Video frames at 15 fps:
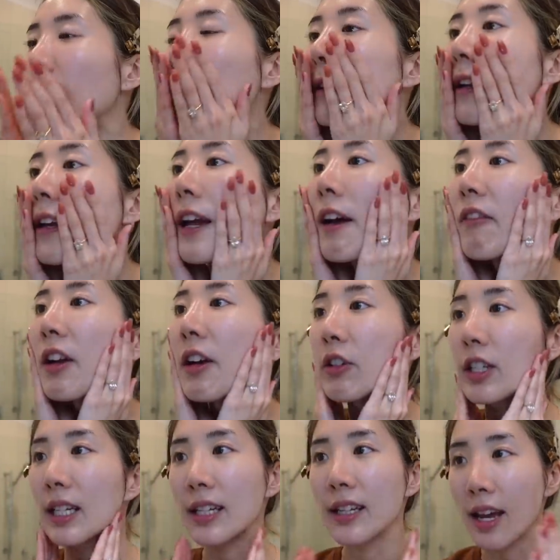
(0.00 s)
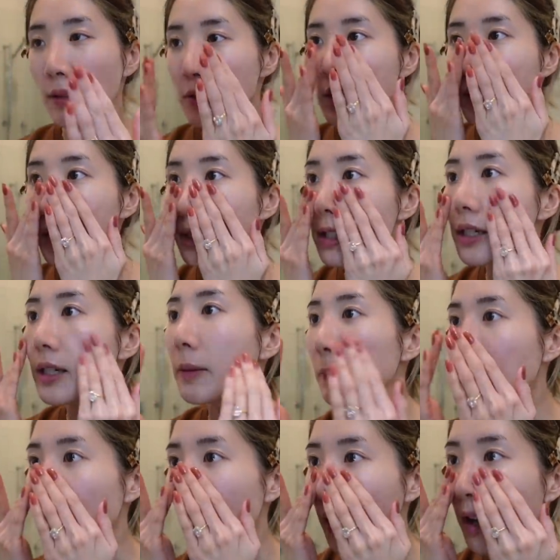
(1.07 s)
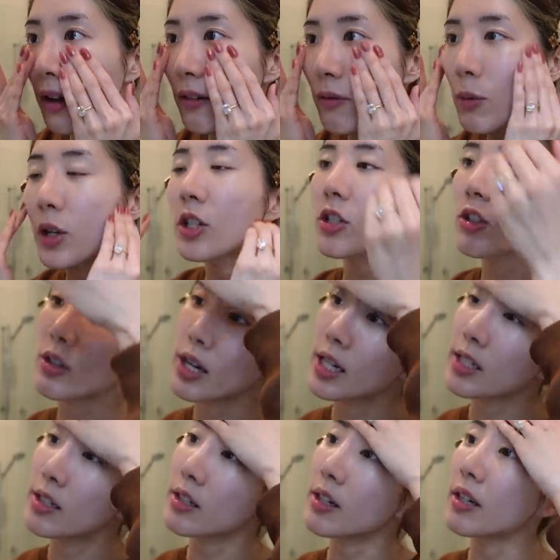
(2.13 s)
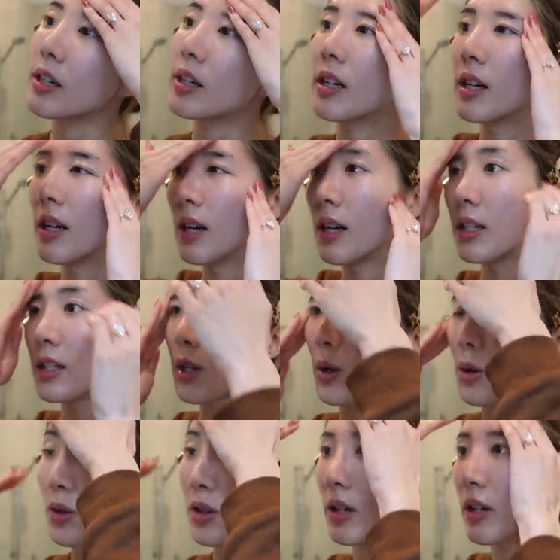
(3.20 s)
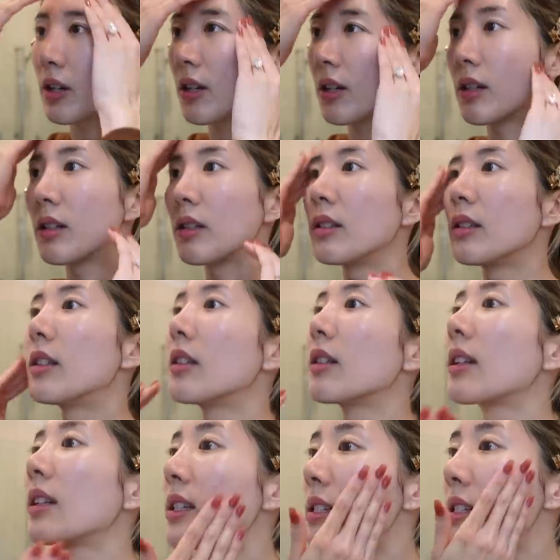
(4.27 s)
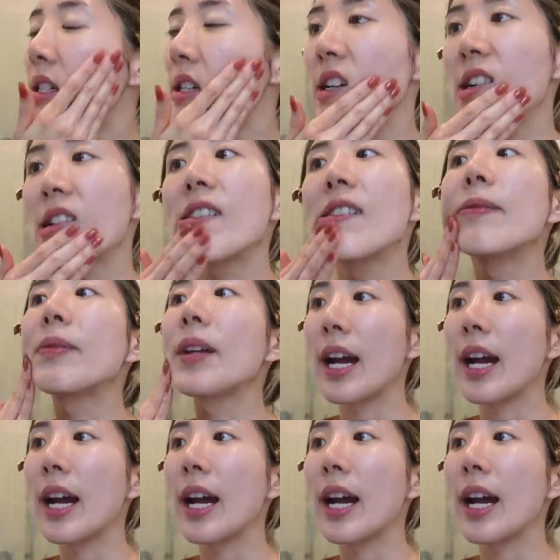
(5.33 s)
And they have everything. They have serum, they have moisturizer, toner, cleanser.